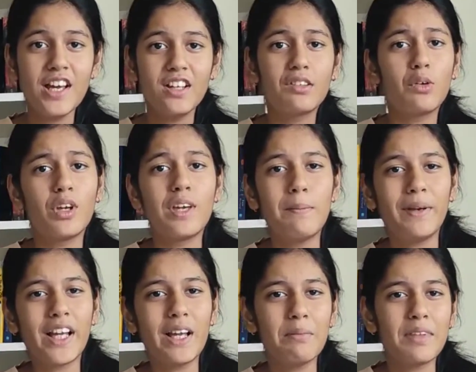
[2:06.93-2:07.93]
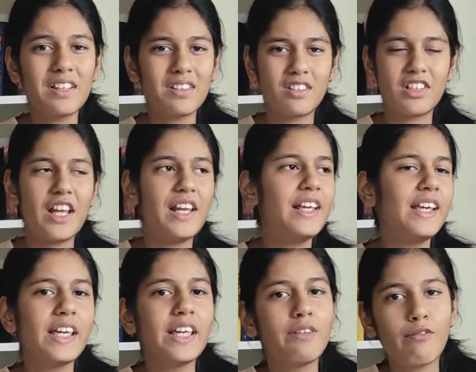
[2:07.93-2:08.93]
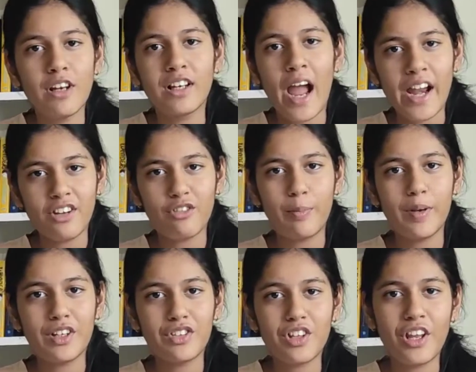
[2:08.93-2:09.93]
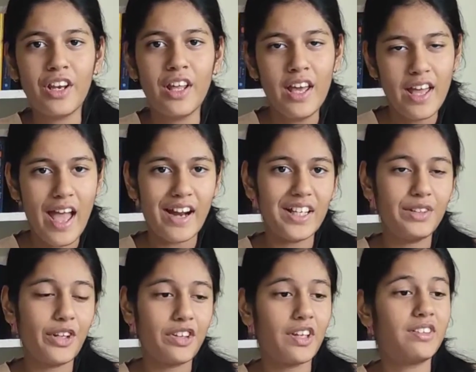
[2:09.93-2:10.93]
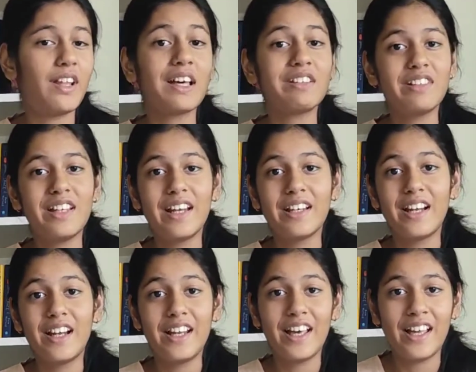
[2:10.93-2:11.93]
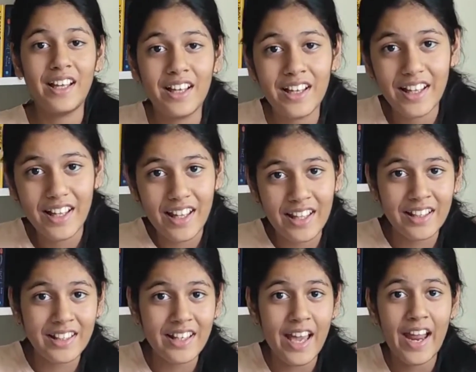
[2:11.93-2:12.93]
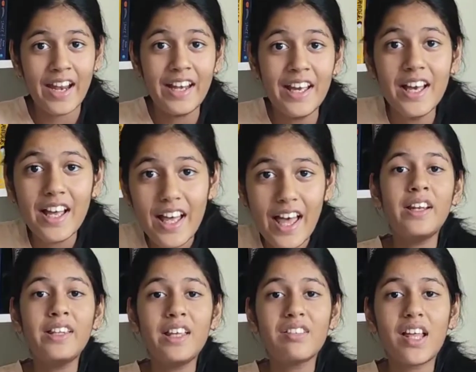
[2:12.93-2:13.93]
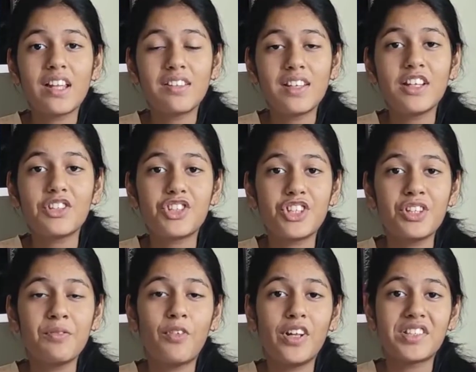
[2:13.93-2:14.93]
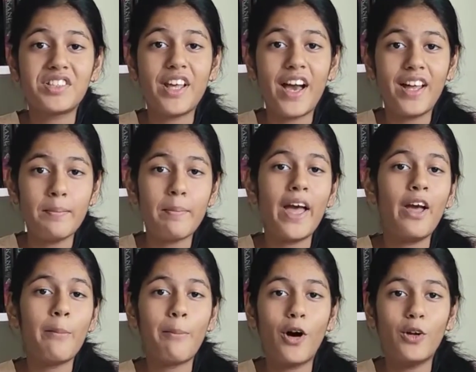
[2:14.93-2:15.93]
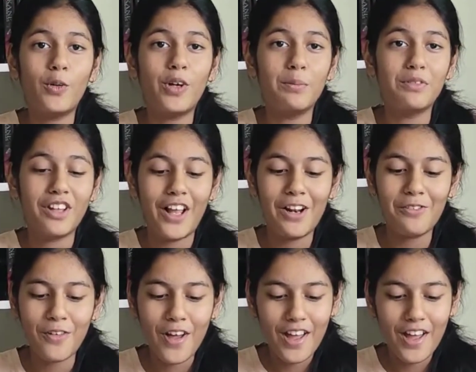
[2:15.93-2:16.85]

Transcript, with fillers: So he became this really evil kind of person, and he was assassinated uh, in the end. And the assassination was done by Apollo himself.